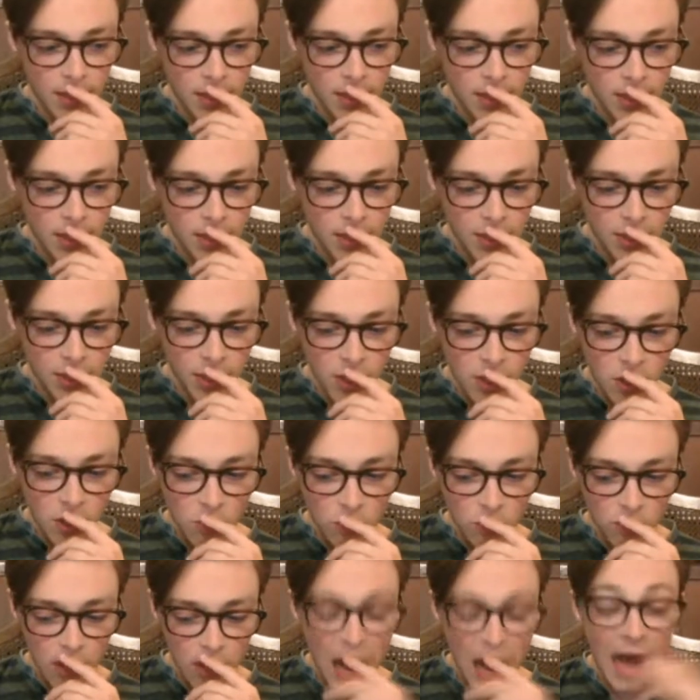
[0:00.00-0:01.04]

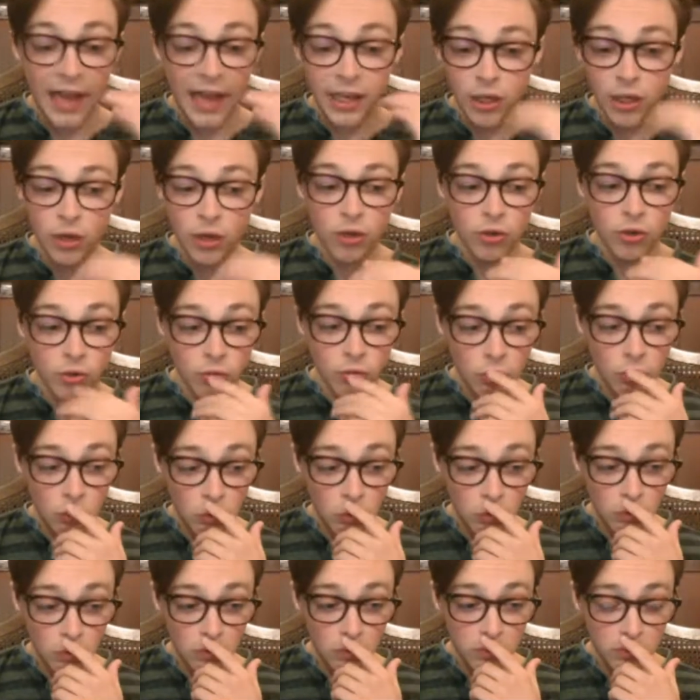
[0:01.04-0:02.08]
I
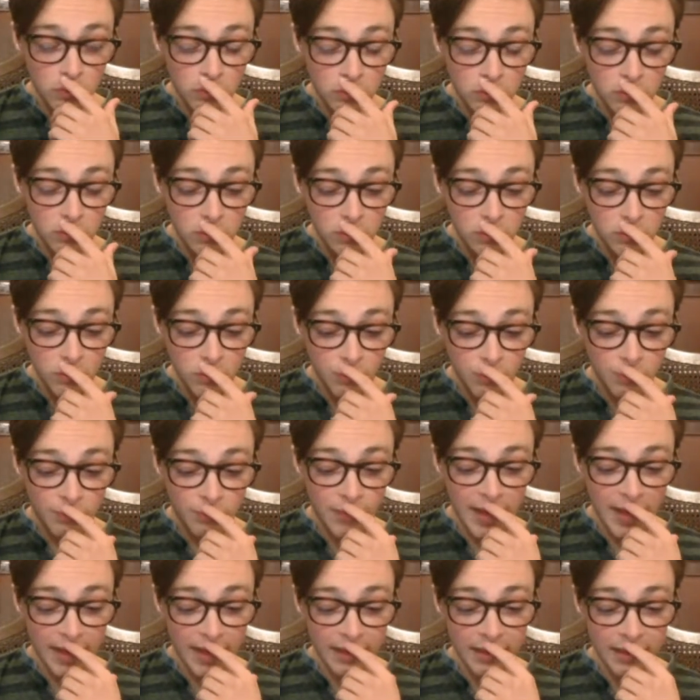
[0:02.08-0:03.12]
knew
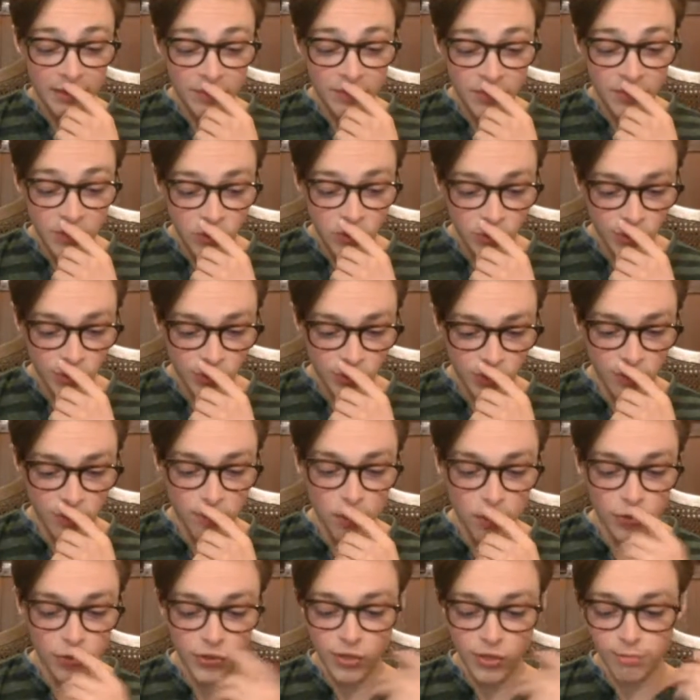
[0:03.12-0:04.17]
that this was the
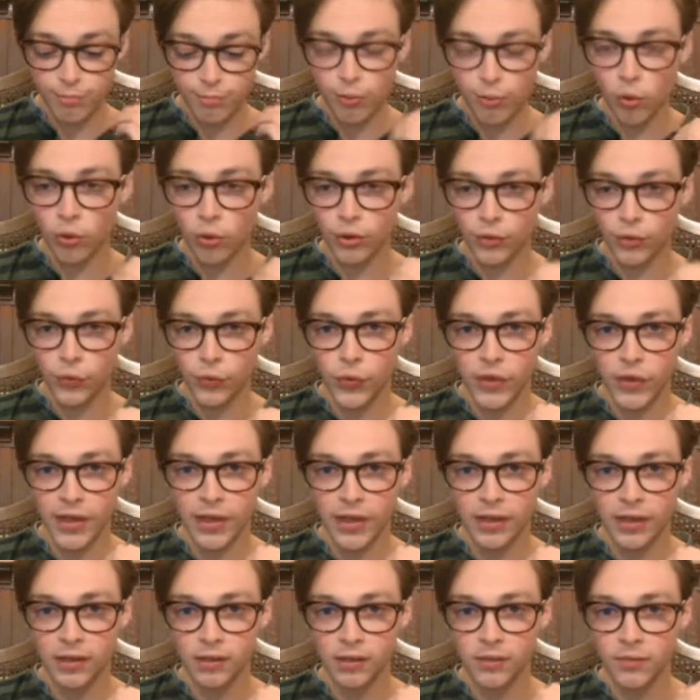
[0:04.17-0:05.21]
most important
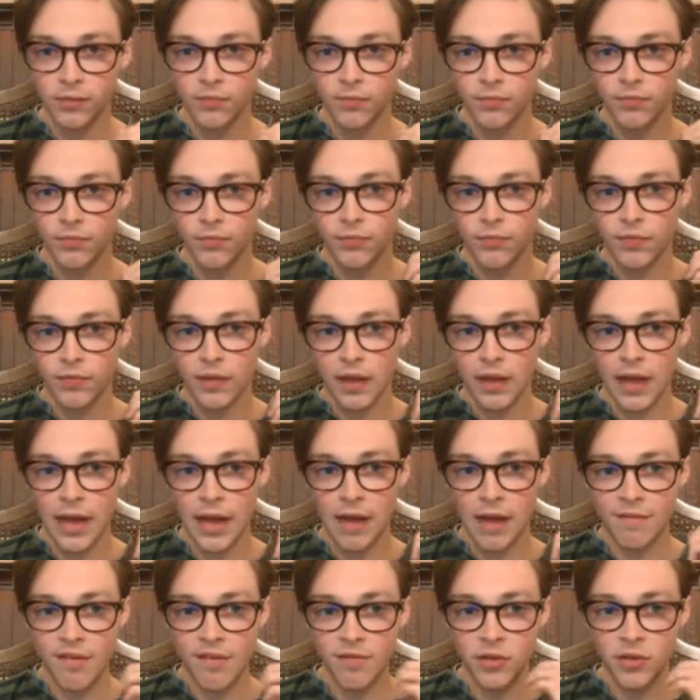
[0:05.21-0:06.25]
thing
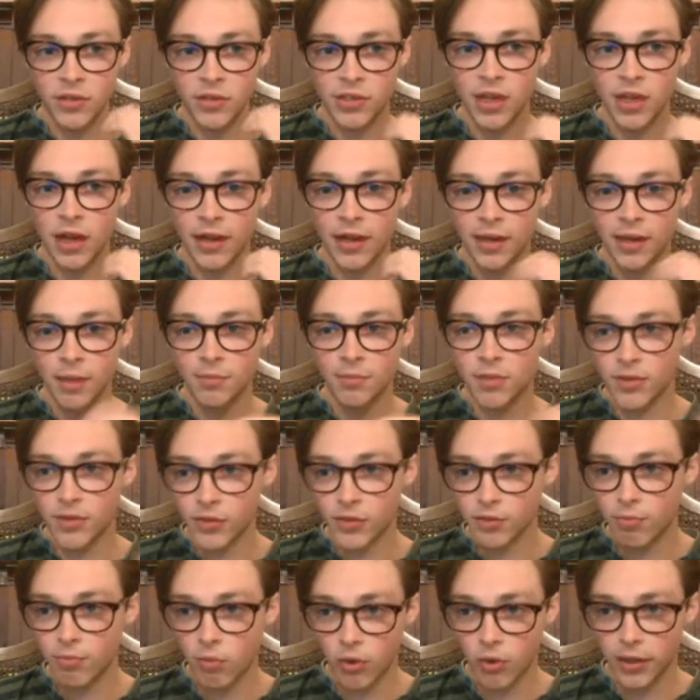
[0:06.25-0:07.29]
I've ever done up to
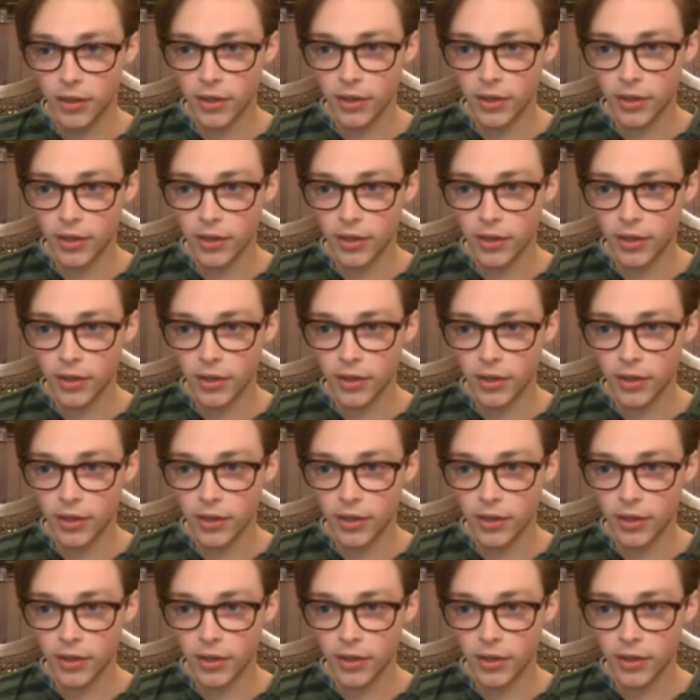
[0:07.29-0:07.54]
this point.